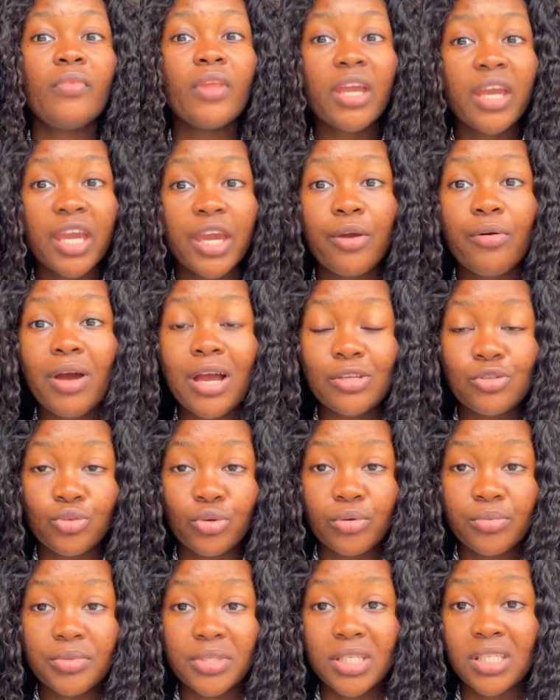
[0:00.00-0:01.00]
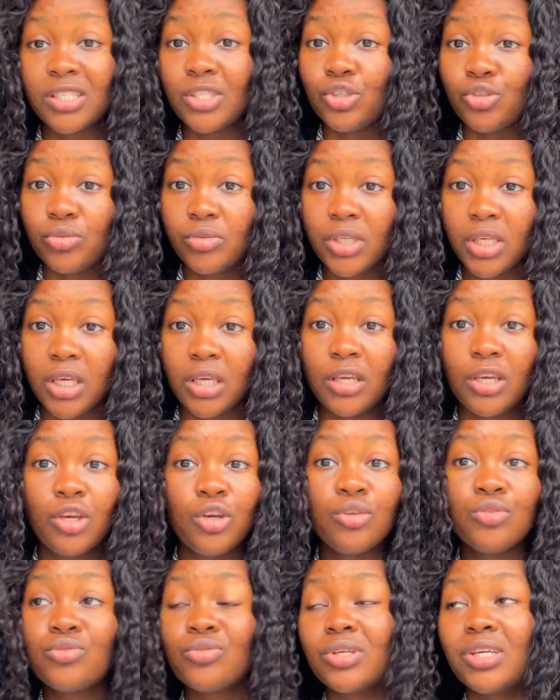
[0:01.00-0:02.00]
carer jobs in the
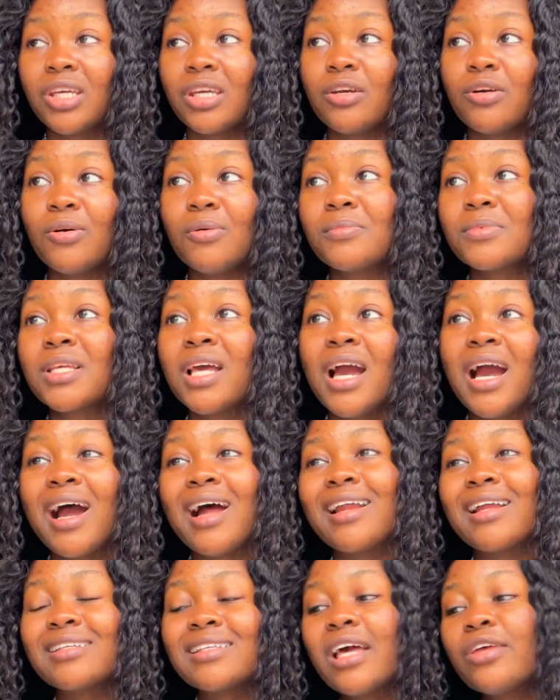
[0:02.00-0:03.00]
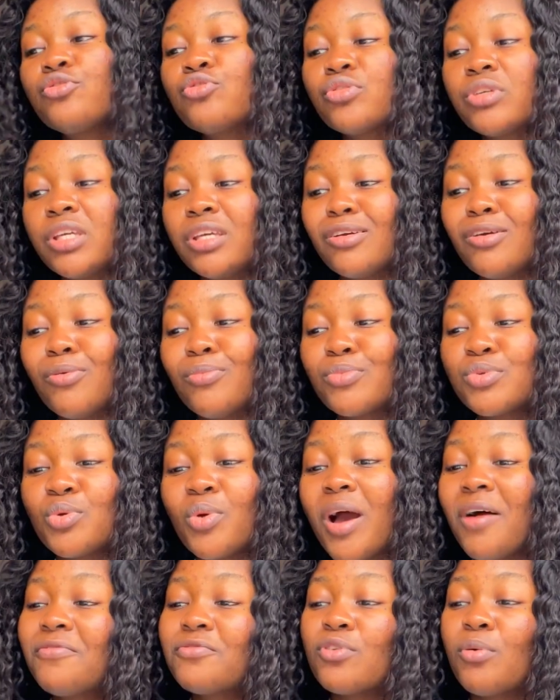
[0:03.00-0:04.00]
UK through care homes. And aside through care homes,
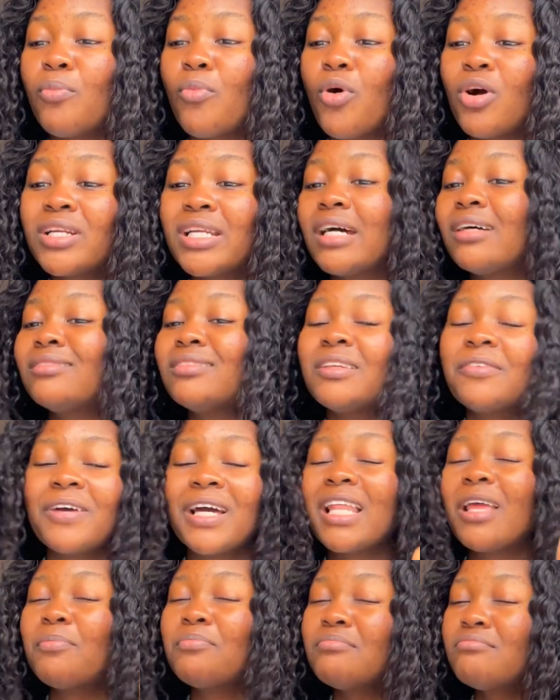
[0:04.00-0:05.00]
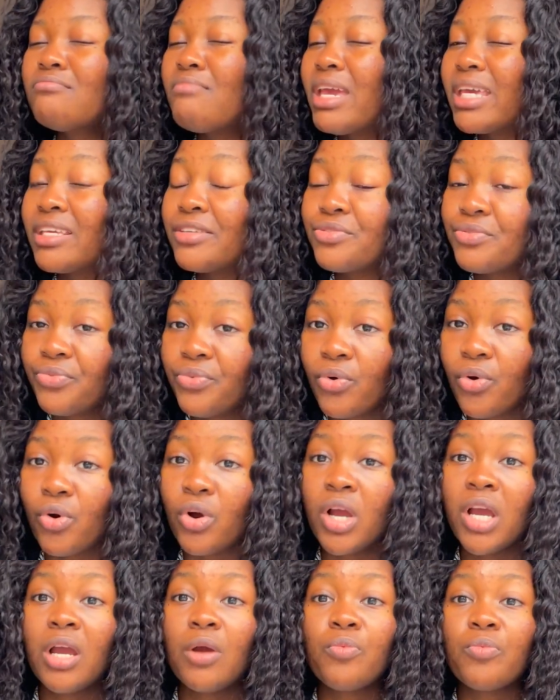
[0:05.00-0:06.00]
we have some other, let me make it
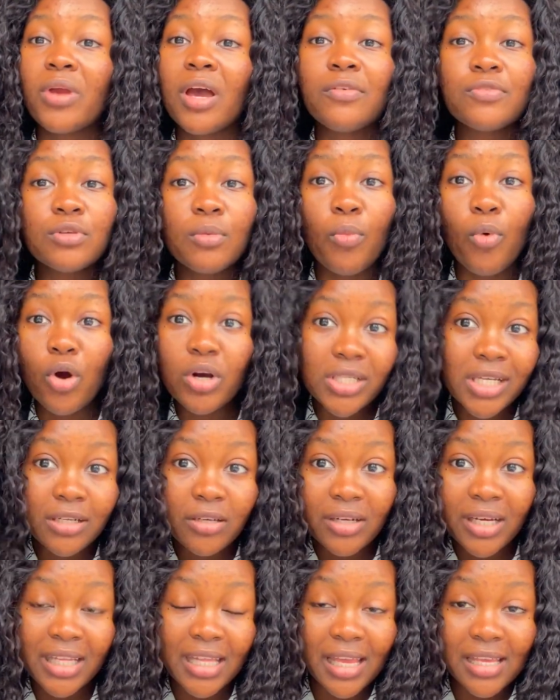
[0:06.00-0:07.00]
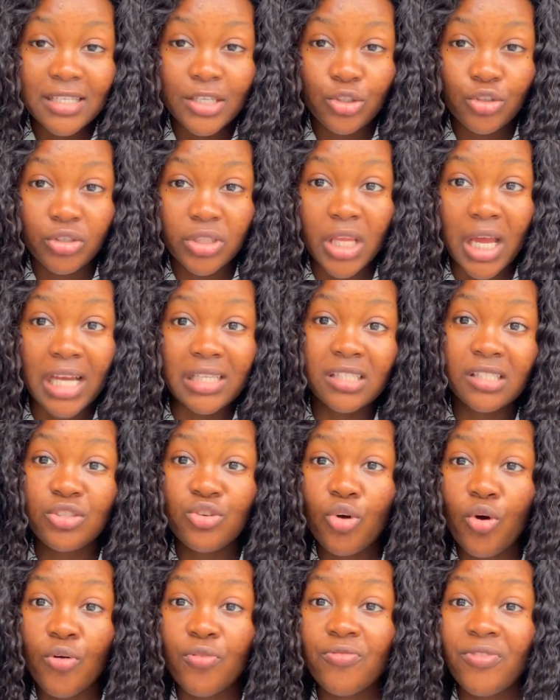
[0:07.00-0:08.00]
4. We have some other organizations that
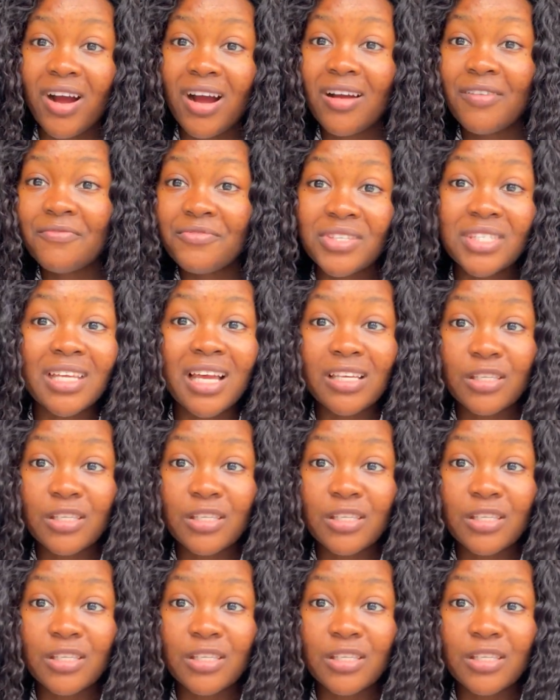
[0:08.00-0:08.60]
actually offer visa